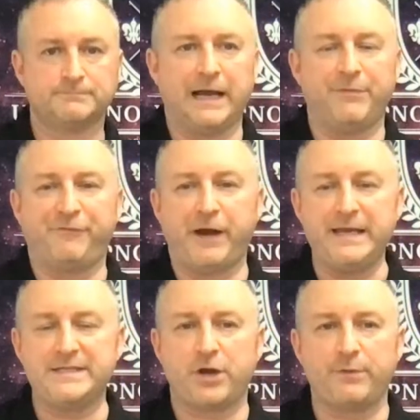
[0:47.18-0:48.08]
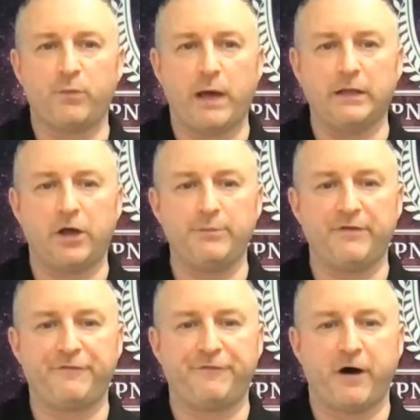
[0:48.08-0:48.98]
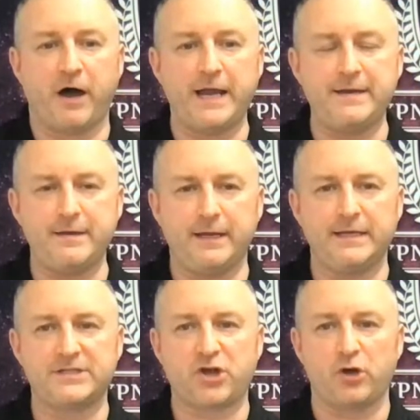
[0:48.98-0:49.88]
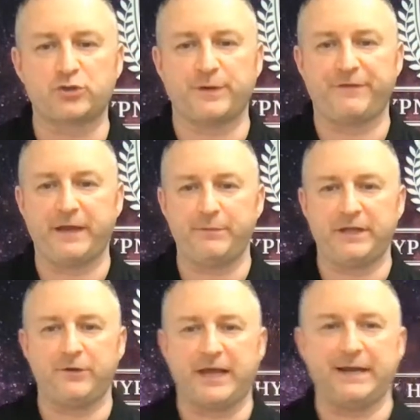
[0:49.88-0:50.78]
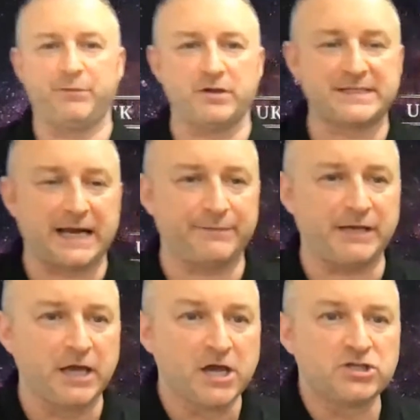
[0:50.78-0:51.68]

Hello, my friends. Hope you're well. Hope you're fine. It's Karl Smith here with the UK Hypnosis Academy.